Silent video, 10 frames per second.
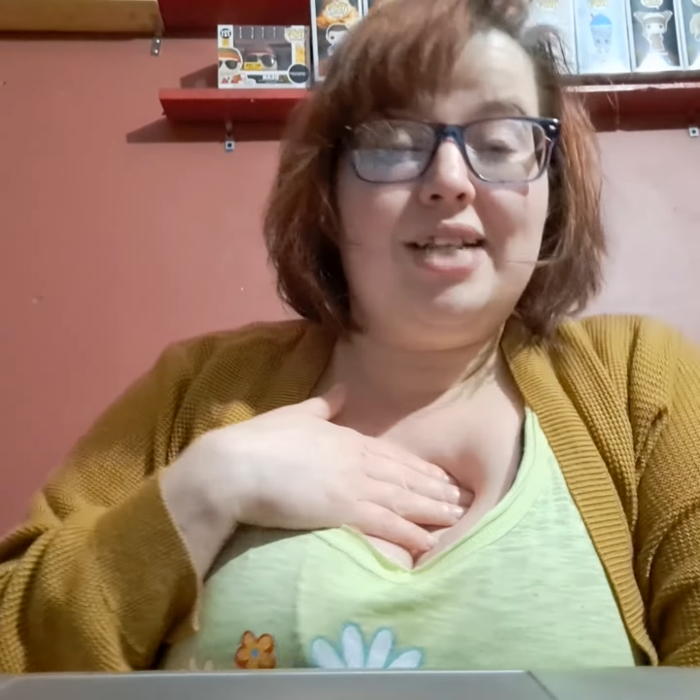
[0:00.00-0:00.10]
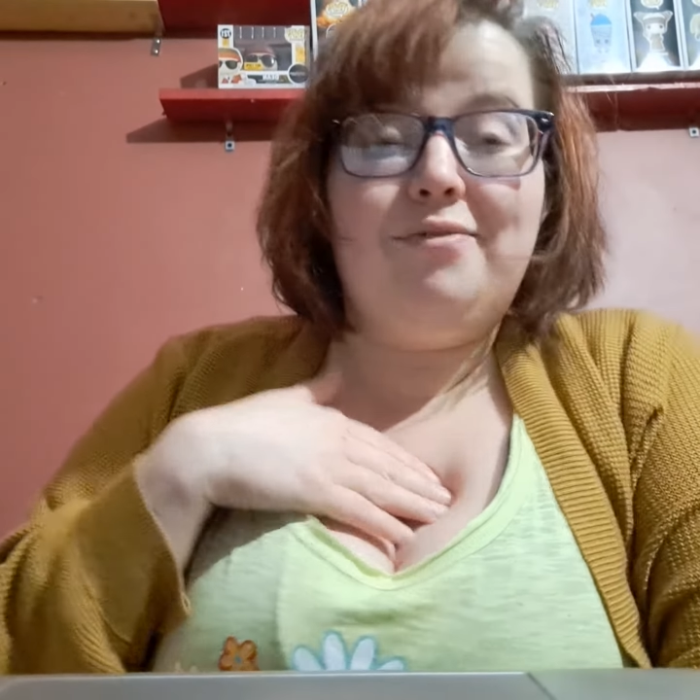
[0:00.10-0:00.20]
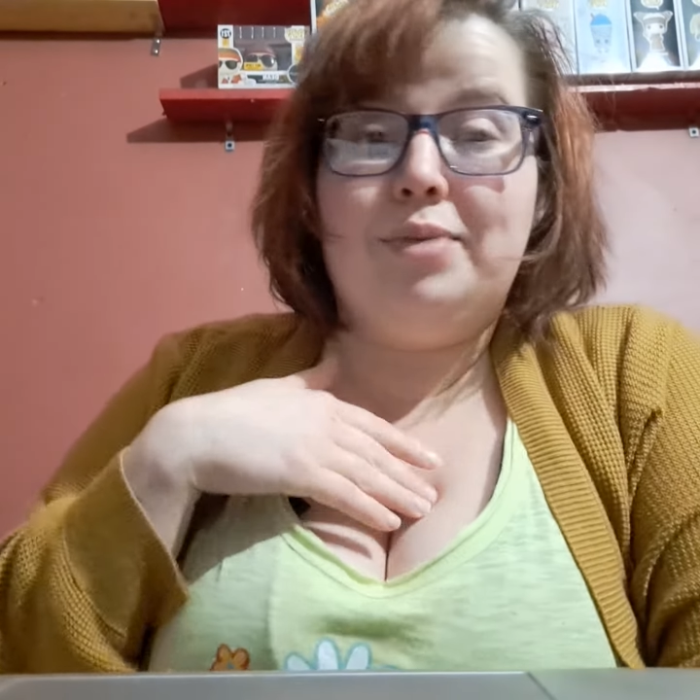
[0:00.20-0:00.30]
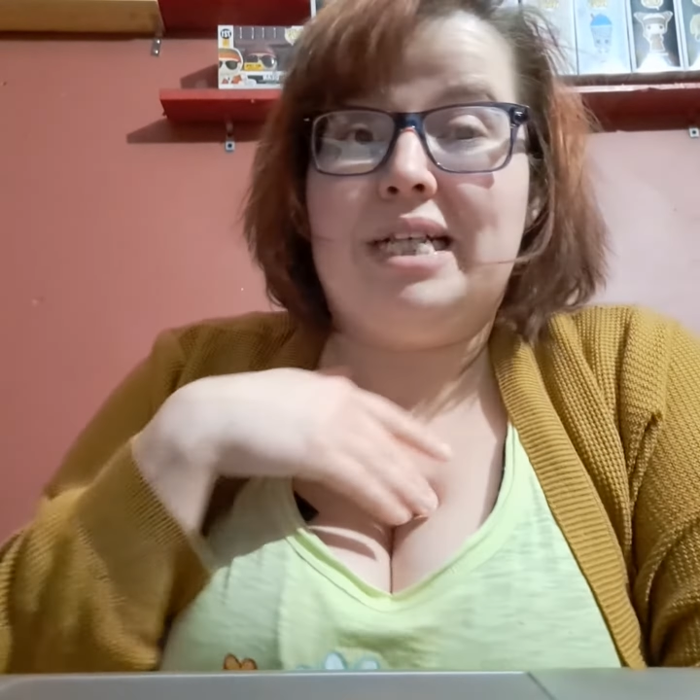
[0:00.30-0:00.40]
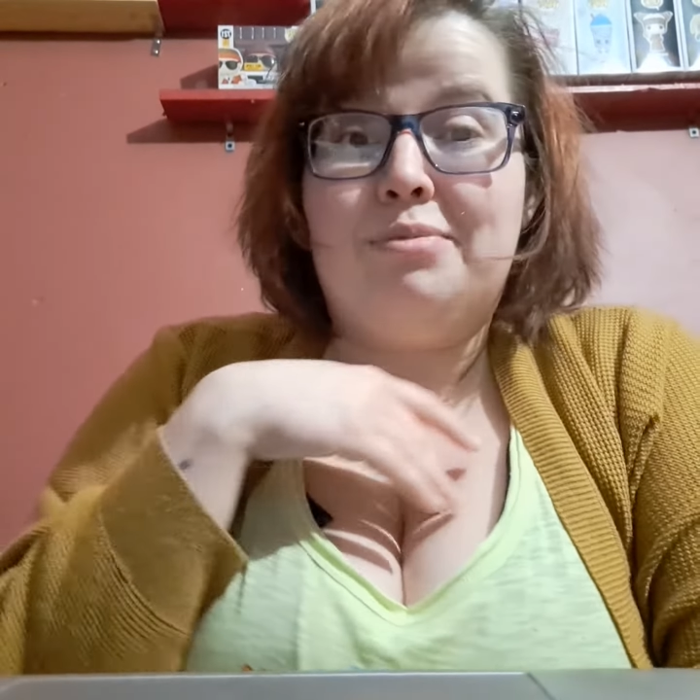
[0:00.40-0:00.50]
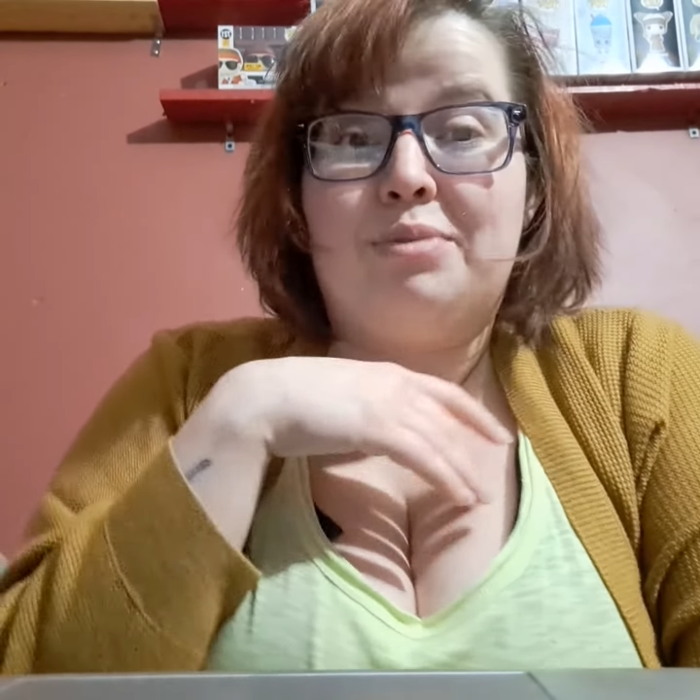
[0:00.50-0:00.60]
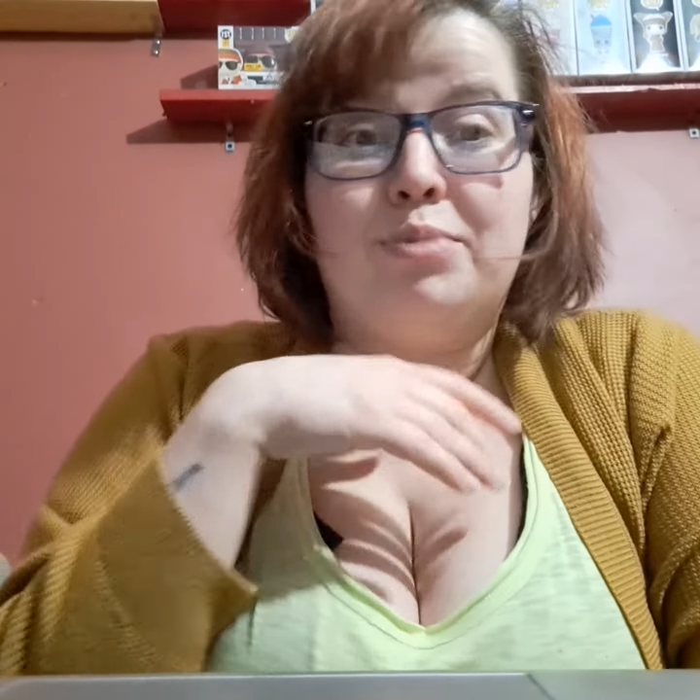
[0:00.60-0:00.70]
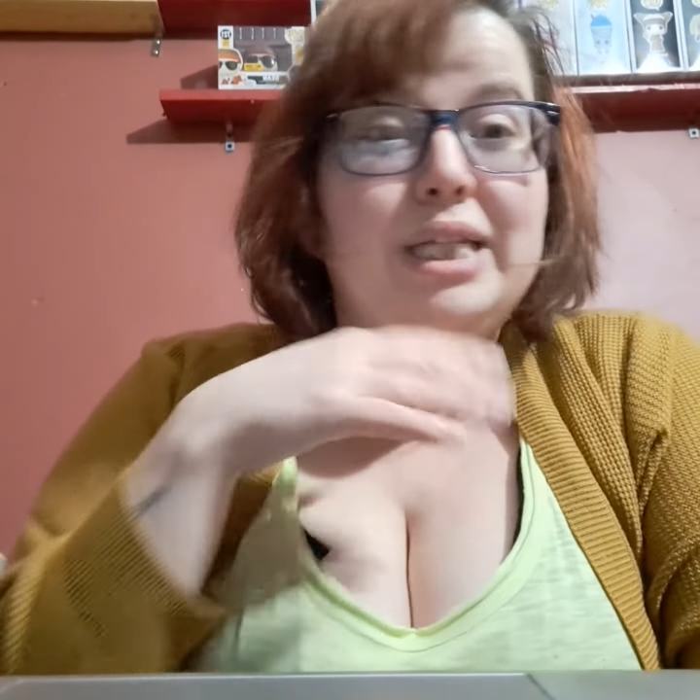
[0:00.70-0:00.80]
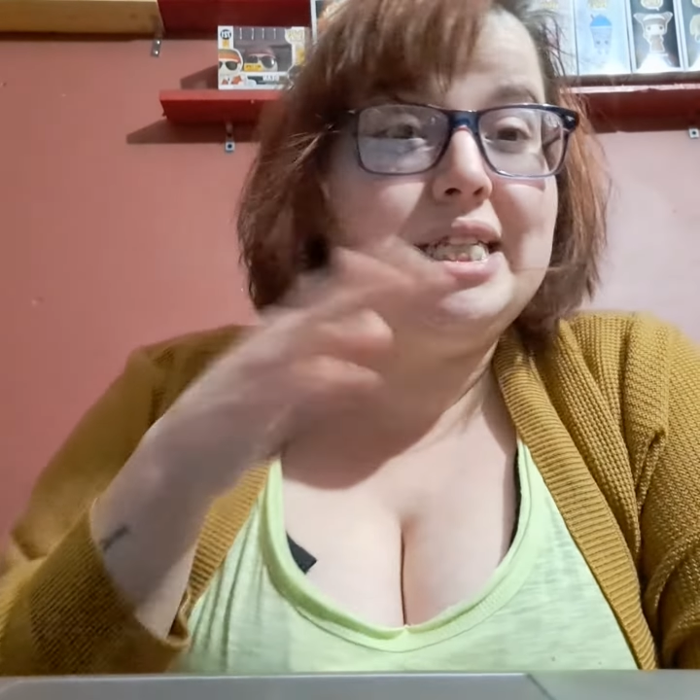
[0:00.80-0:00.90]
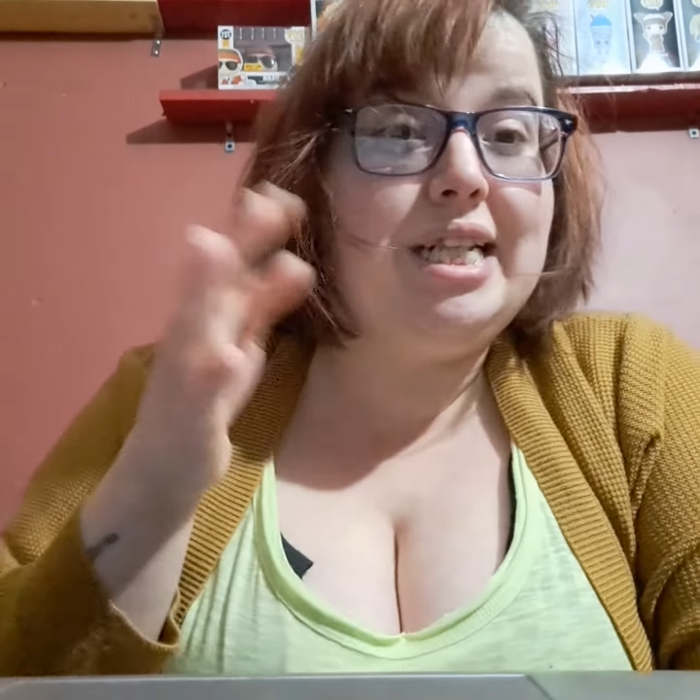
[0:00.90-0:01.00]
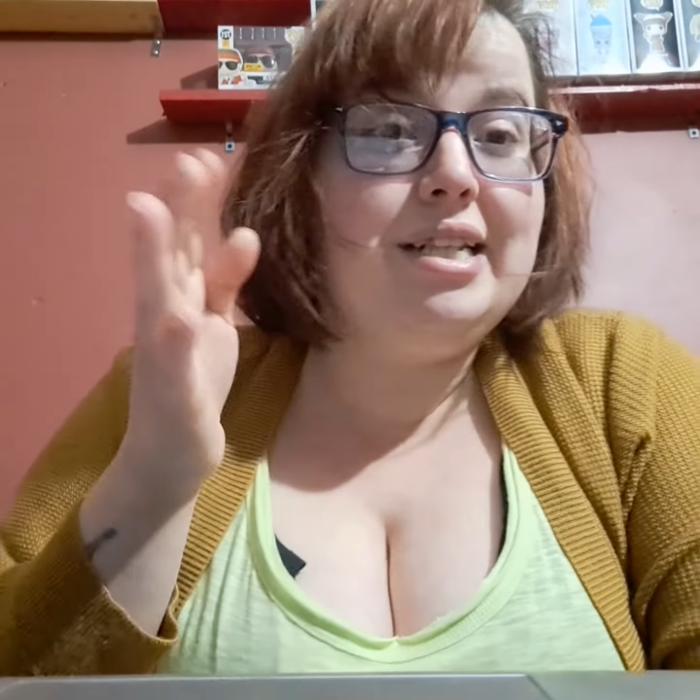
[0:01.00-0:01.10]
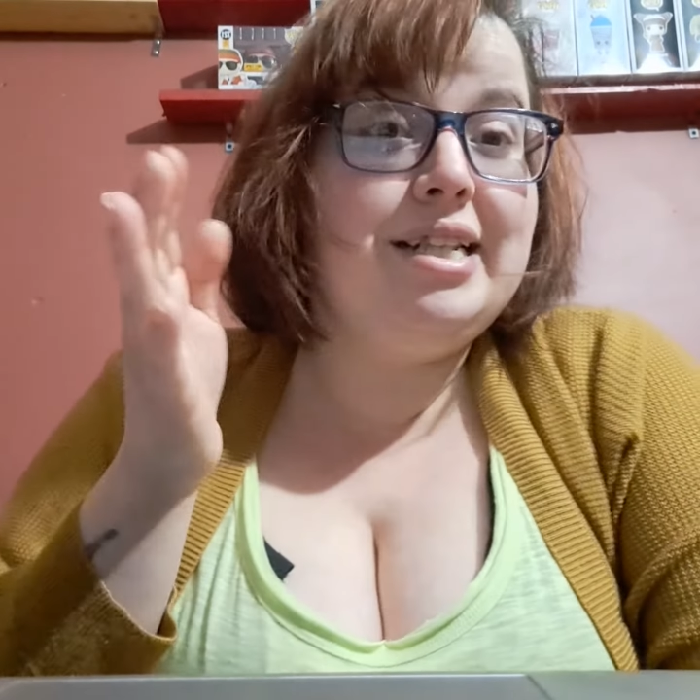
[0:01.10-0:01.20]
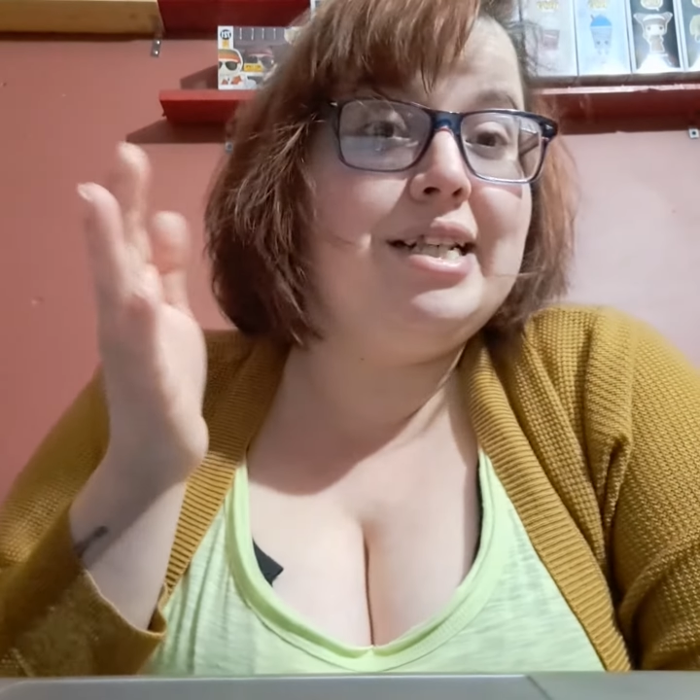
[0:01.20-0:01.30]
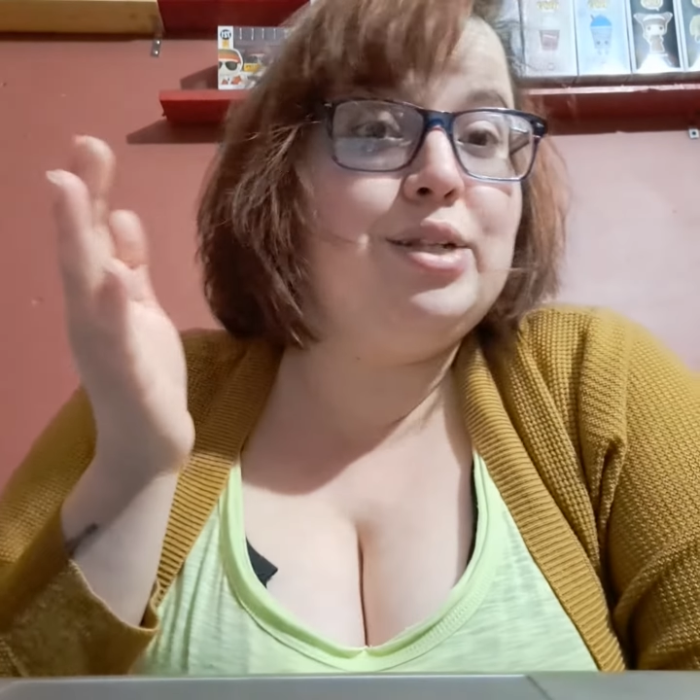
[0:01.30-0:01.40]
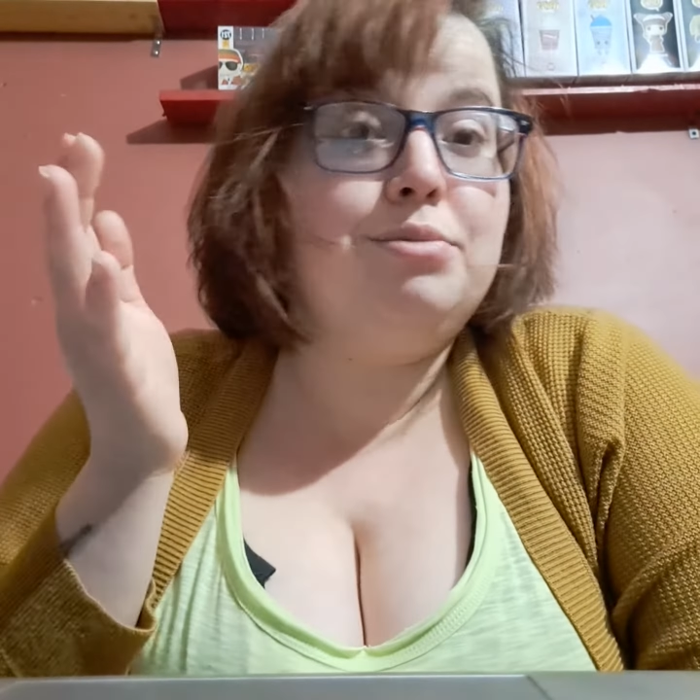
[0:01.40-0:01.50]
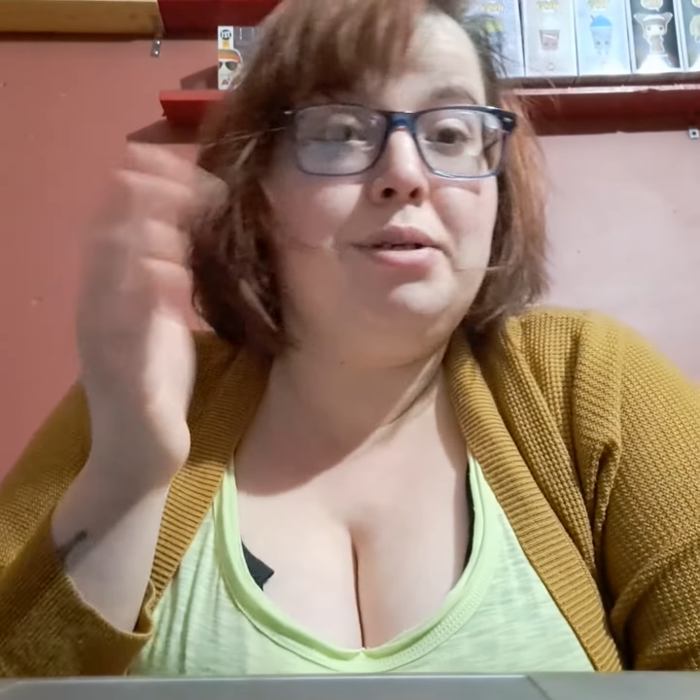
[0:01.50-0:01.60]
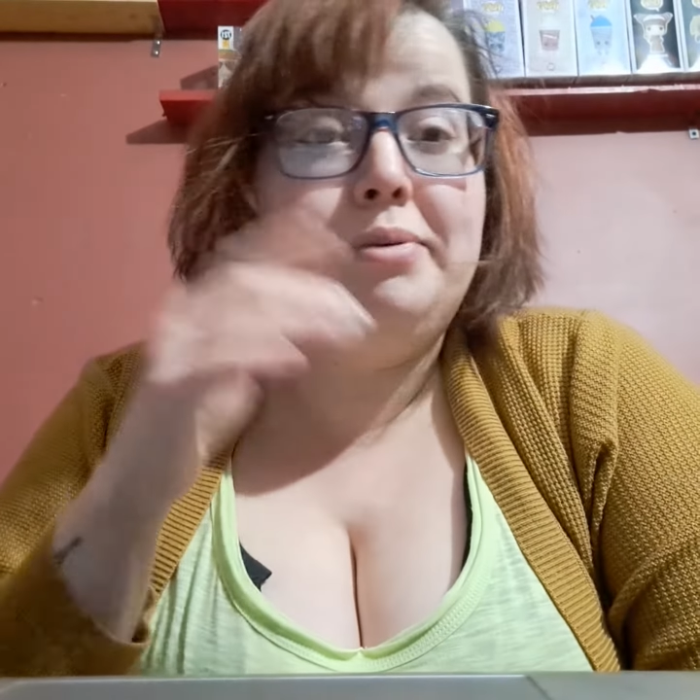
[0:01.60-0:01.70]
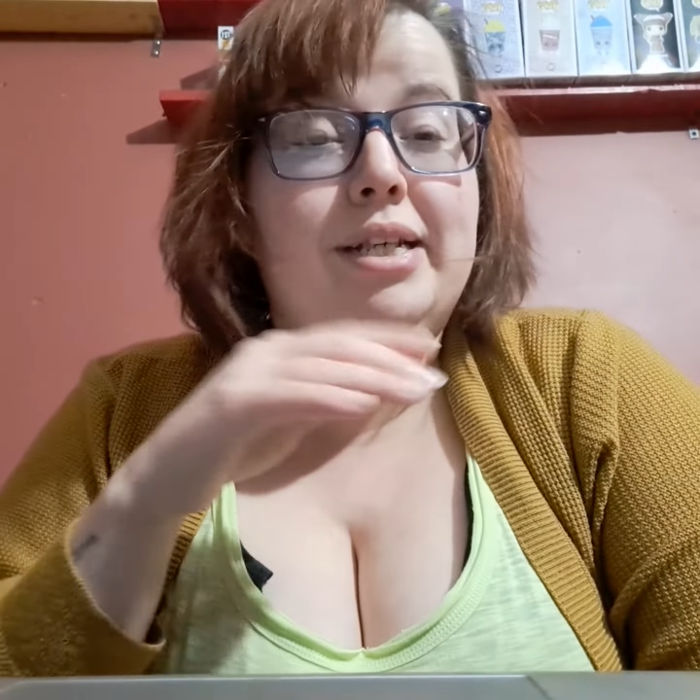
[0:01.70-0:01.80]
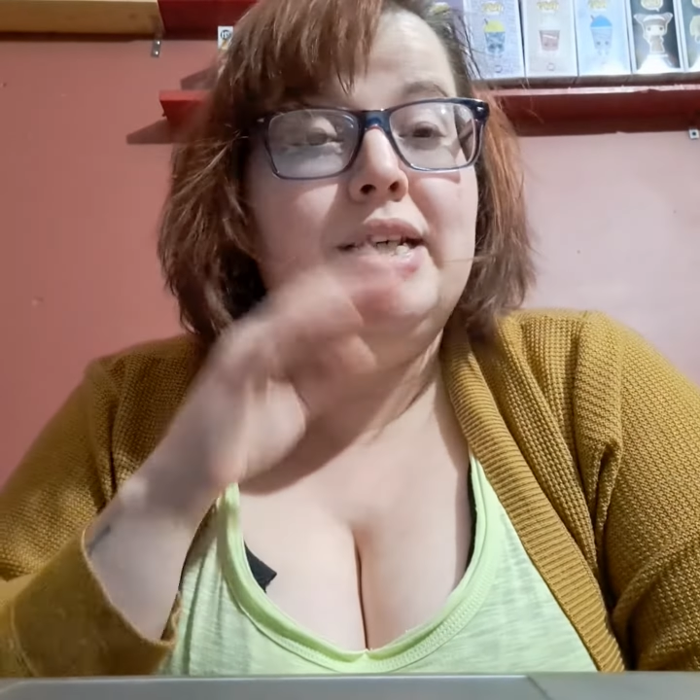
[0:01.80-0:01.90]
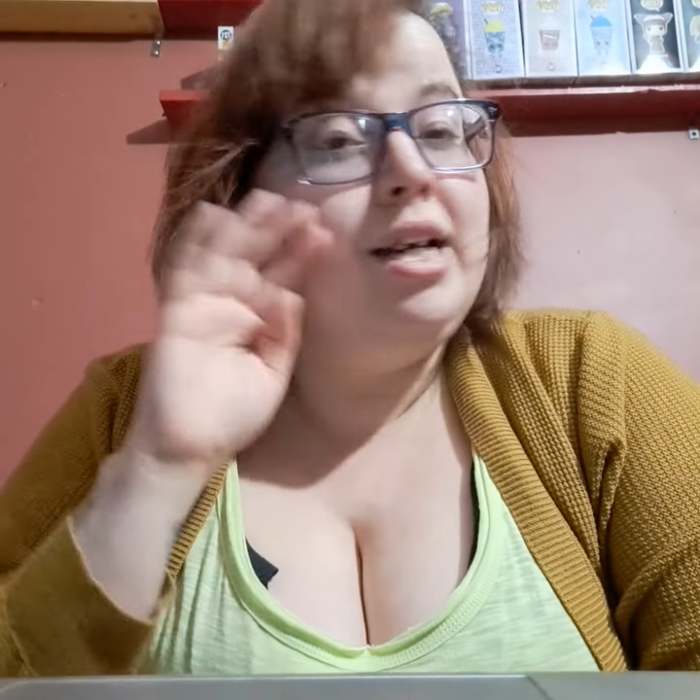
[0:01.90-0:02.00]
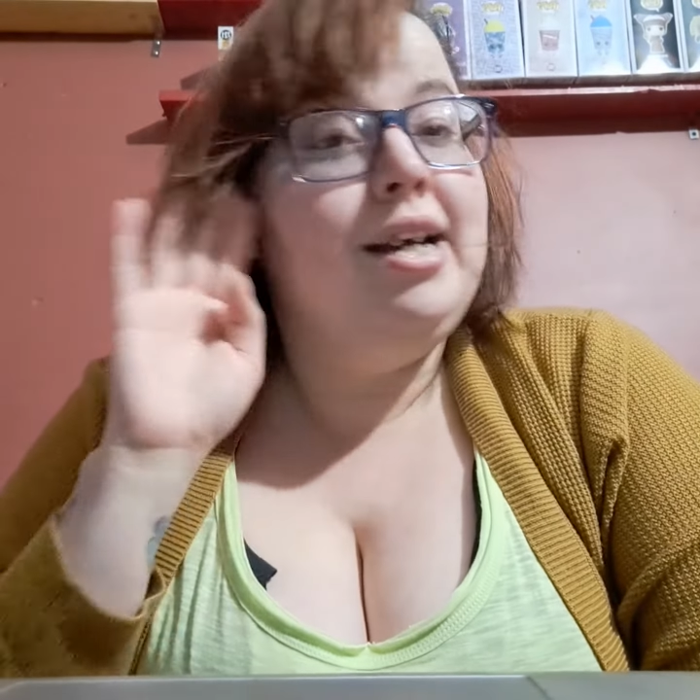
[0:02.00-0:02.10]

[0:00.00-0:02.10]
haven't been able to breathe lately and I thought maybe...